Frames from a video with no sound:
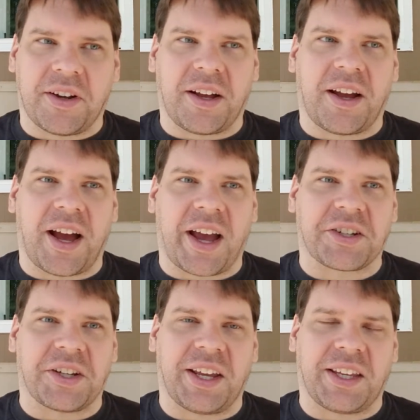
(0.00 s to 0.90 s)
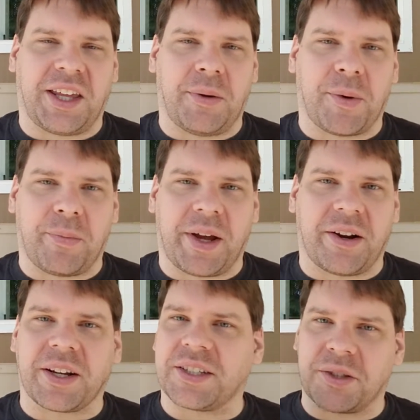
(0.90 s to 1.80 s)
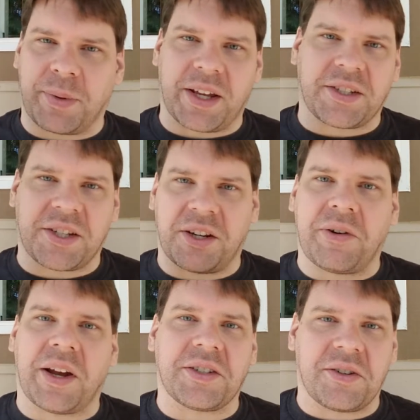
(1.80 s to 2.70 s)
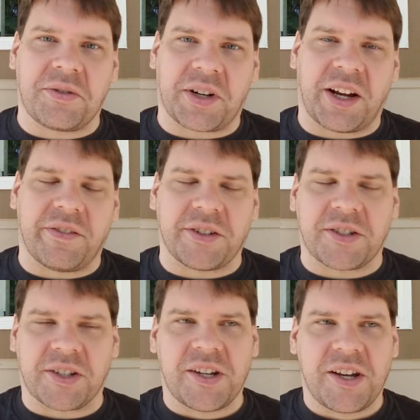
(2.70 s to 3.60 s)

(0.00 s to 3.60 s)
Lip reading: I actually like the keyboard better because it's PS2, it has no drivers.